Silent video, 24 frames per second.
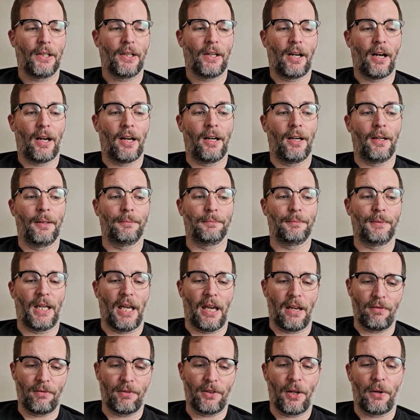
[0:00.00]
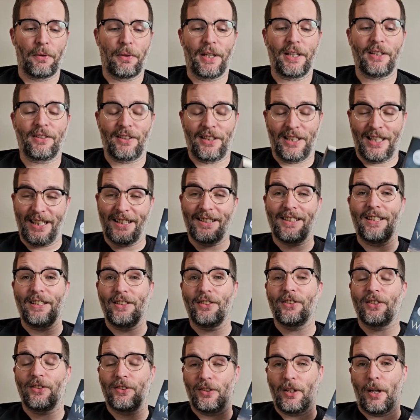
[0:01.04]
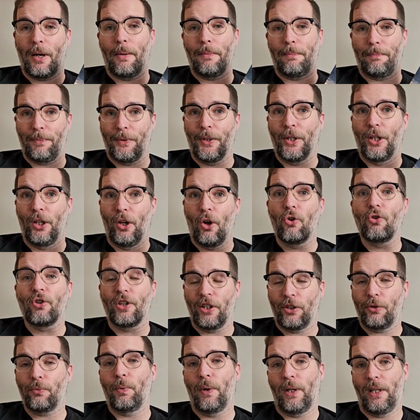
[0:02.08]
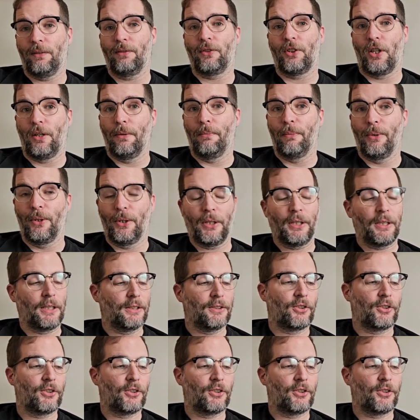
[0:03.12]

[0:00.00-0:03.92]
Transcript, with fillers: Um, even though this this is the longest Wheel of Time book.